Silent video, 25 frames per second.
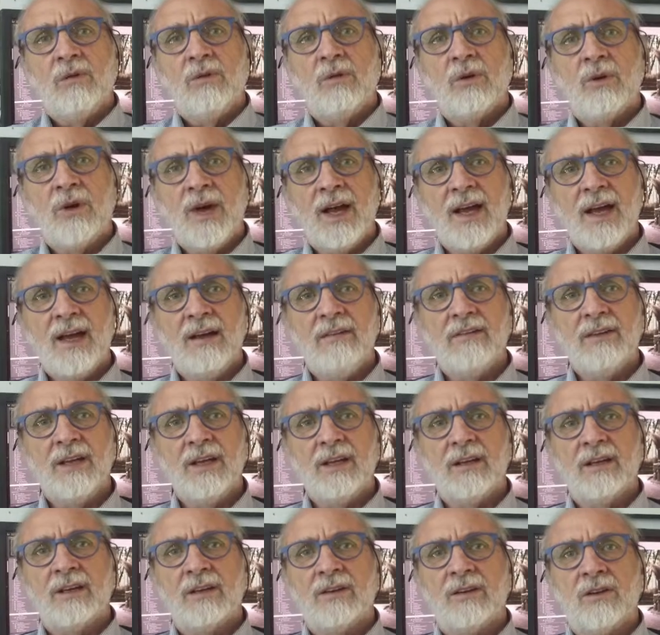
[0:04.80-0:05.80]
Well,
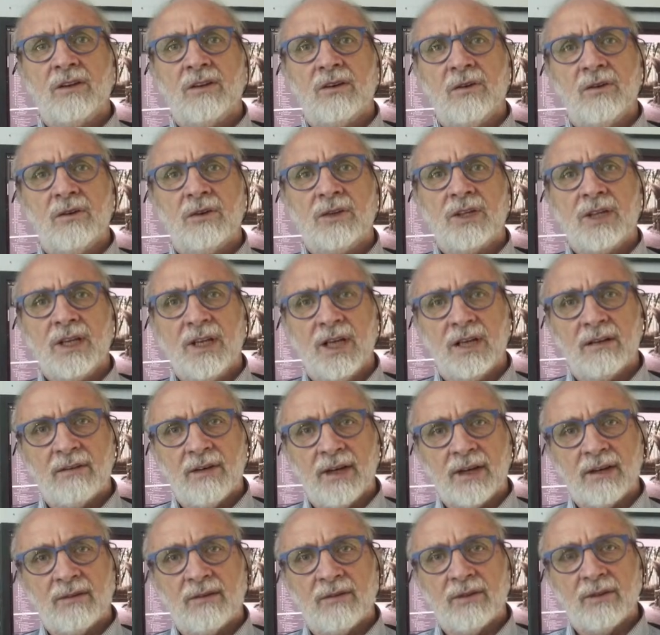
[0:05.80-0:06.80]
having a good color
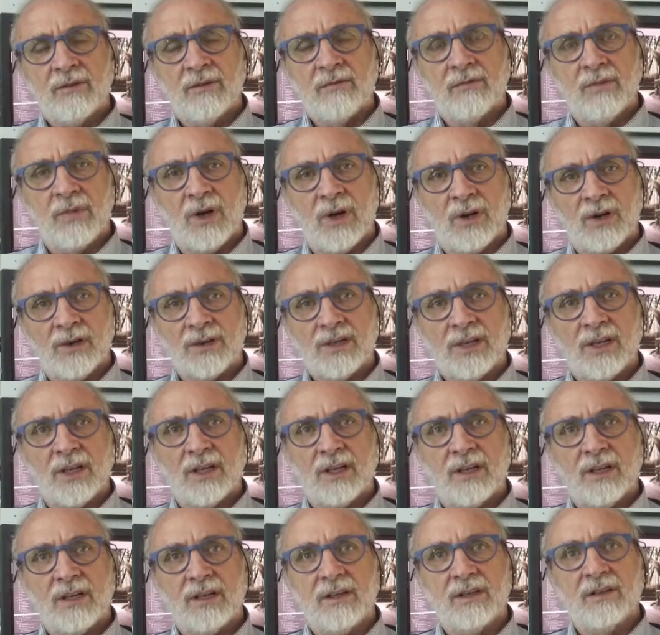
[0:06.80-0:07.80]
accurate
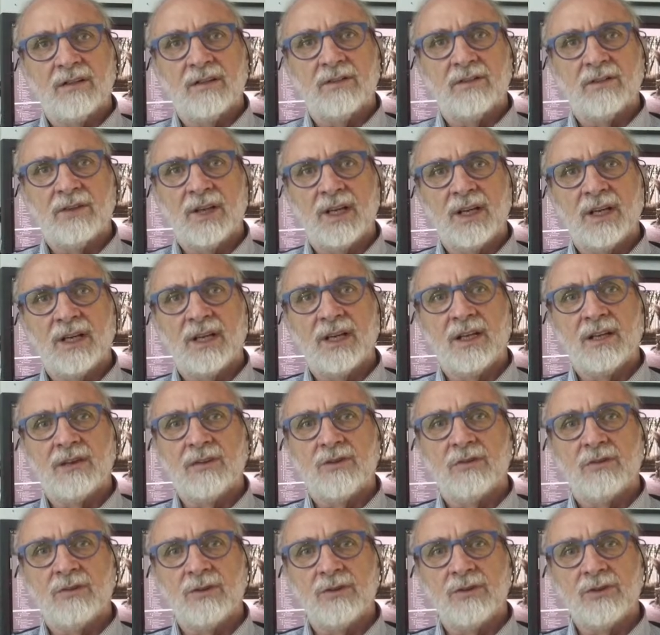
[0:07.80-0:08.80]
monitor is really
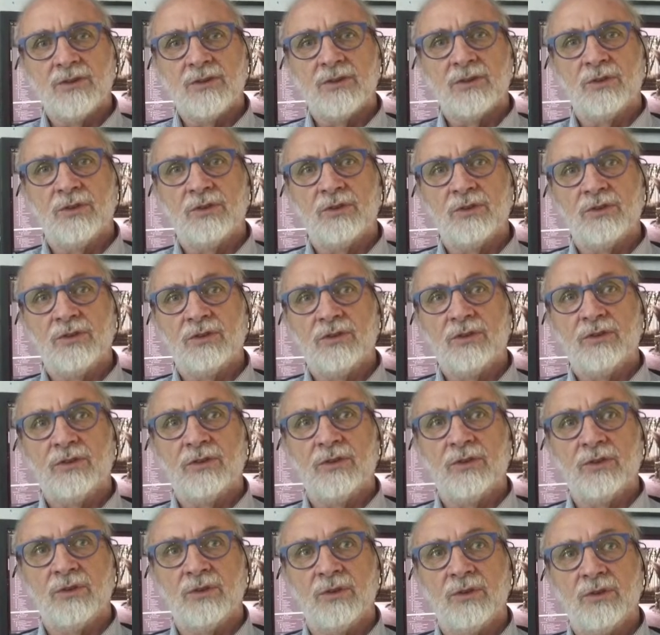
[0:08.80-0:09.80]
crucial
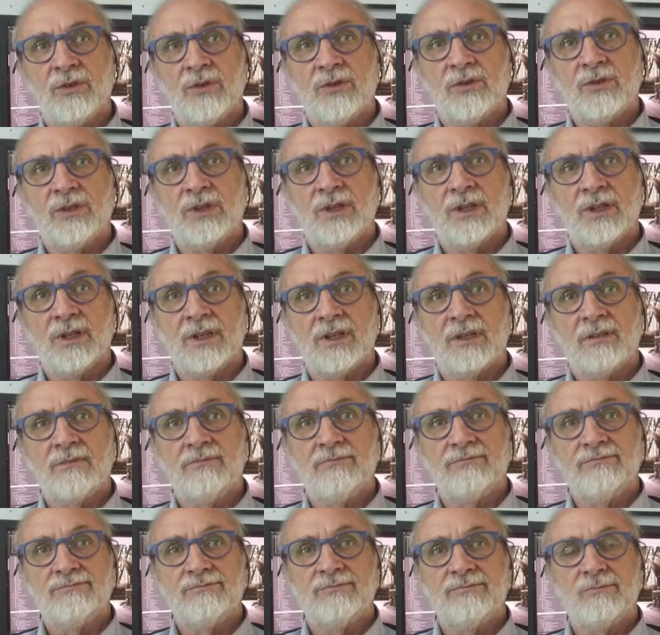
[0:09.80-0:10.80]
to the
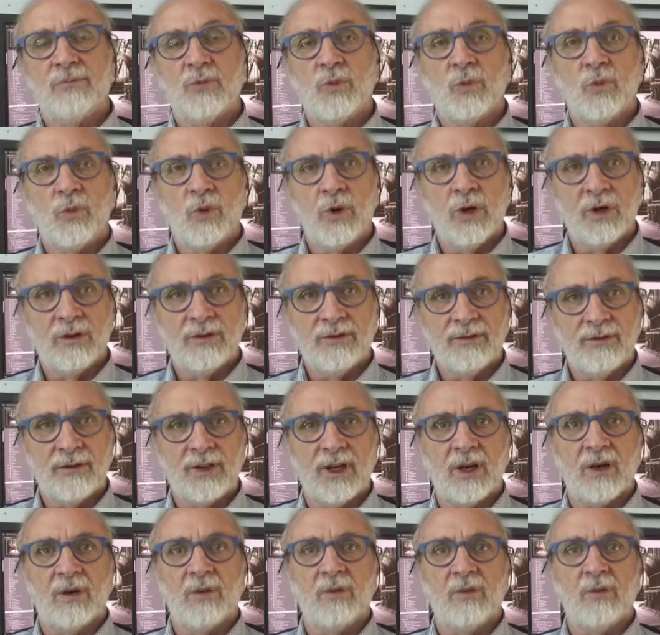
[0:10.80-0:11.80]

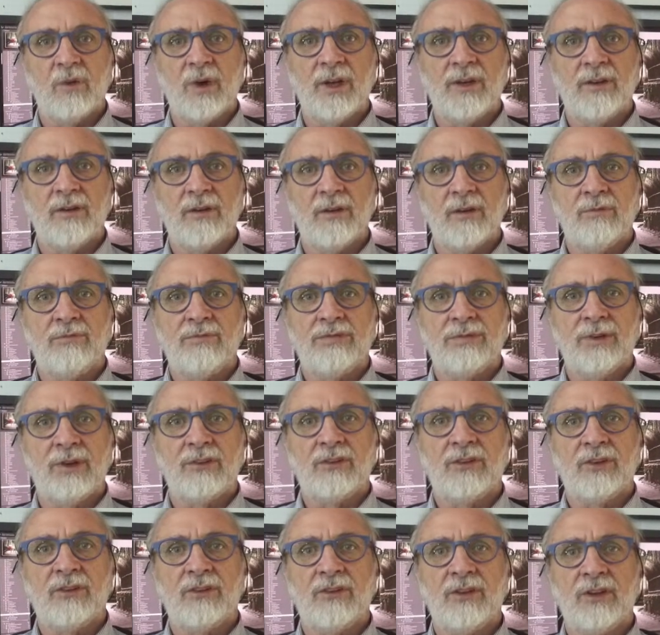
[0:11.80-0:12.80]
workflow when you're
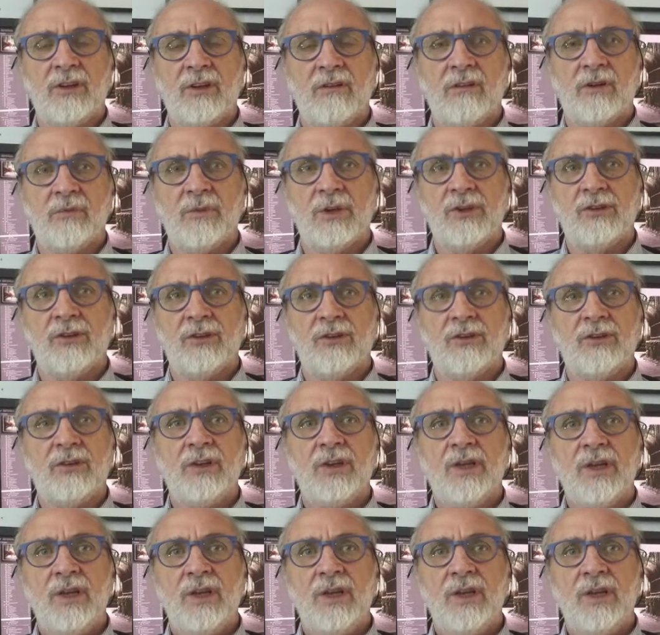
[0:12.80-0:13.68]
processing your images.